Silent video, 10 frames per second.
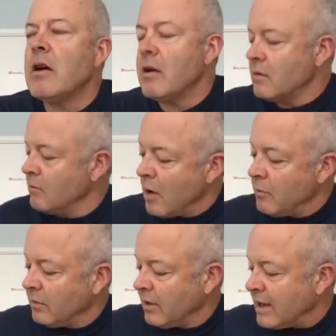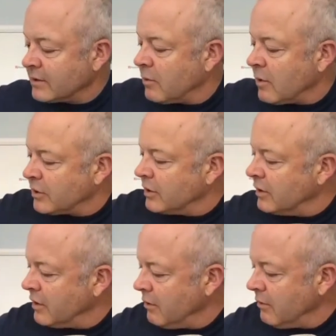One last
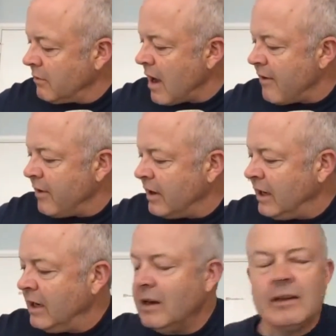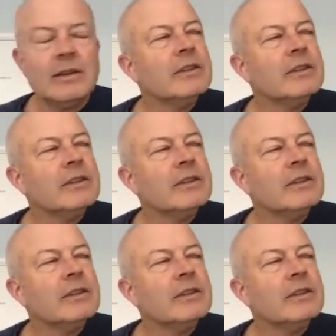question. Do you have any